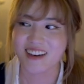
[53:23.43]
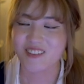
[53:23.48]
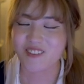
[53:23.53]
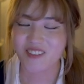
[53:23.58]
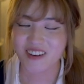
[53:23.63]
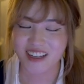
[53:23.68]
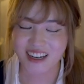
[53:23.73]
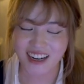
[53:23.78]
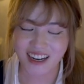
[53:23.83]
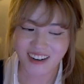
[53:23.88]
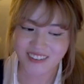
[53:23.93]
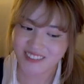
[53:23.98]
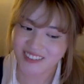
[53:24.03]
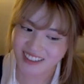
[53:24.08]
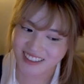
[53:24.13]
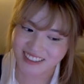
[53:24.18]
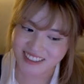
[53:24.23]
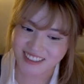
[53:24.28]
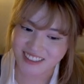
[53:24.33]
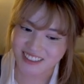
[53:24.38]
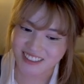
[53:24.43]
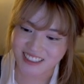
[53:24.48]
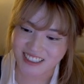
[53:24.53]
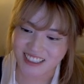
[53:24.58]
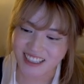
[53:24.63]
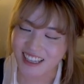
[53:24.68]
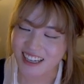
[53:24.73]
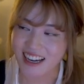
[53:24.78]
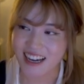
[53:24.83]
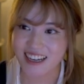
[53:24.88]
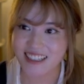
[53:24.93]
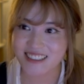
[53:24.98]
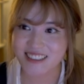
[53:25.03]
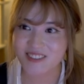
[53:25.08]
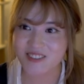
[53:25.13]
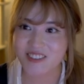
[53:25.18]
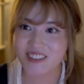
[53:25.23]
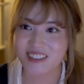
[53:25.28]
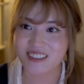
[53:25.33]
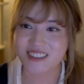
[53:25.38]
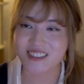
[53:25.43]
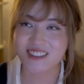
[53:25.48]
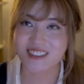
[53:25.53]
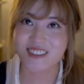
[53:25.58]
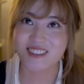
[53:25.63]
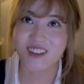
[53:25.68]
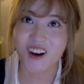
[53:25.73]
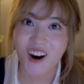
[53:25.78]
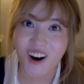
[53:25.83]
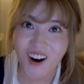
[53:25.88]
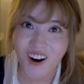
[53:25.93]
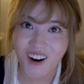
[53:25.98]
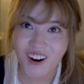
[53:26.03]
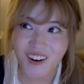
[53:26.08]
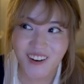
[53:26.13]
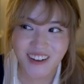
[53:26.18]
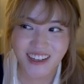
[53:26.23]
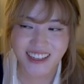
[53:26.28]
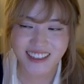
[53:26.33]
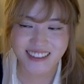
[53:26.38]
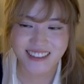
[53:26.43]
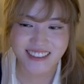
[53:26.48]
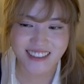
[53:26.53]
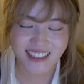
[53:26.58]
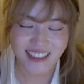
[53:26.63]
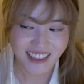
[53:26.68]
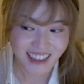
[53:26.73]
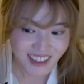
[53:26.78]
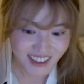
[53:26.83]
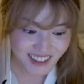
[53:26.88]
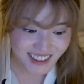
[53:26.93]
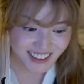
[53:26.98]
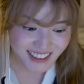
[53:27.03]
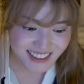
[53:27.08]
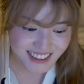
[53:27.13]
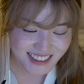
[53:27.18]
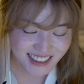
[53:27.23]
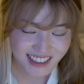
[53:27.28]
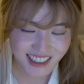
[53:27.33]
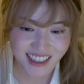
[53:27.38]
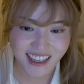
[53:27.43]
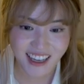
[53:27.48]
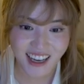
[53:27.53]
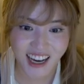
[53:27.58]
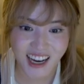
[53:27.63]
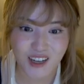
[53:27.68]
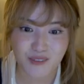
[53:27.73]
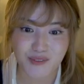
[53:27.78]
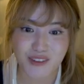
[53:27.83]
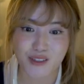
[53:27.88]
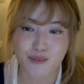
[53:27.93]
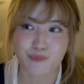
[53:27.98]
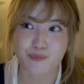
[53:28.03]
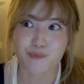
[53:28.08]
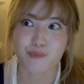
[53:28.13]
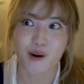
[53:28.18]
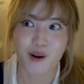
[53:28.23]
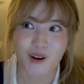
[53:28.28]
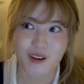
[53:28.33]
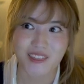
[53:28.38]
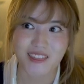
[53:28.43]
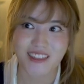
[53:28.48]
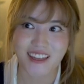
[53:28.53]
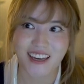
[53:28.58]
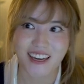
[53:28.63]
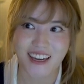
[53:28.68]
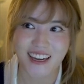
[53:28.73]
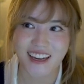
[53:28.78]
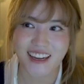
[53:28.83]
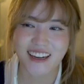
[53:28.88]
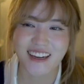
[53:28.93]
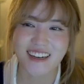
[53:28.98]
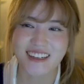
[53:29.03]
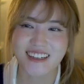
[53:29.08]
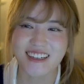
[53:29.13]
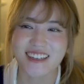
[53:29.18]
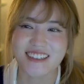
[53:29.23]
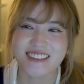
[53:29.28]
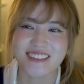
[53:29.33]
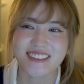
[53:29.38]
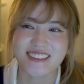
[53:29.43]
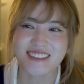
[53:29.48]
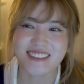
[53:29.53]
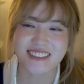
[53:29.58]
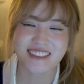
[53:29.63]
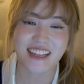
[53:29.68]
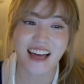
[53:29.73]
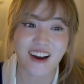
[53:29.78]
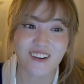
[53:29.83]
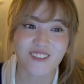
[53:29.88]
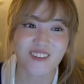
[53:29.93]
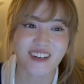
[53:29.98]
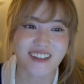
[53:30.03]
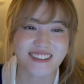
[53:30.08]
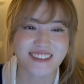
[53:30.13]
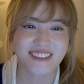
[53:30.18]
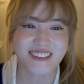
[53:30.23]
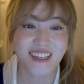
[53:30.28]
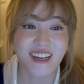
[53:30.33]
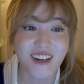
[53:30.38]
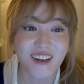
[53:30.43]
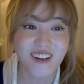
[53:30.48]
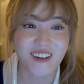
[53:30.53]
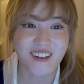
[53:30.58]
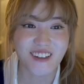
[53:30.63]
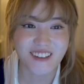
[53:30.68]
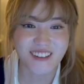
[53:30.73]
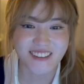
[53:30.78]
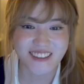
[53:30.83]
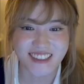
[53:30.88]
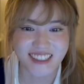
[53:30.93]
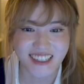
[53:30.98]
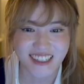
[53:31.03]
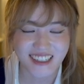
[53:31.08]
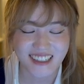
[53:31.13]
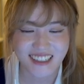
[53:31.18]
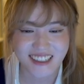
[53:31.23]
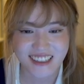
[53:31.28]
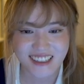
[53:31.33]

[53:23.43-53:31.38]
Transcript: But I'm not too sure. Like I just feel so insecure singing happy birthday cuz it's never in tune.